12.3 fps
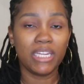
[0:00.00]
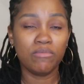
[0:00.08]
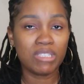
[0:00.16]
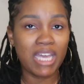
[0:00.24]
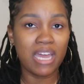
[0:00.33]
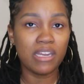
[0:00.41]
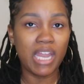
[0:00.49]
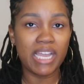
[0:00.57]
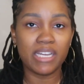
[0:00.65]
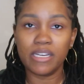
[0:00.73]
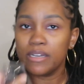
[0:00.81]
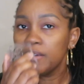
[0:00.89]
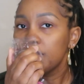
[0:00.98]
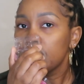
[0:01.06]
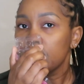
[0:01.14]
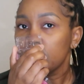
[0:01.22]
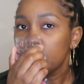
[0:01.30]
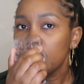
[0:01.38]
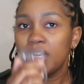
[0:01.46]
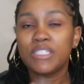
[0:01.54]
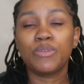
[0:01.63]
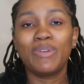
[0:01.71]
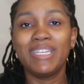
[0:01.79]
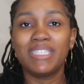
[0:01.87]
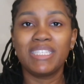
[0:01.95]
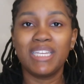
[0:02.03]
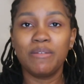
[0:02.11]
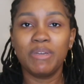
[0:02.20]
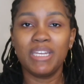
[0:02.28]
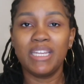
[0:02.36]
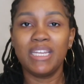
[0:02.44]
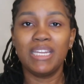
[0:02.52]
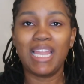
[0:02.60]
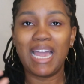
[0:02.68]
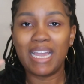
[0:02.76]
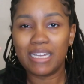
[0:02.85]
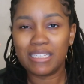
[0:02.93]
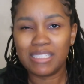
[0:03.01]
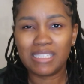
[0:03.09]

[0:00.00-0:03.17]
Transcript: It was kind of like a sweet cinnamony, like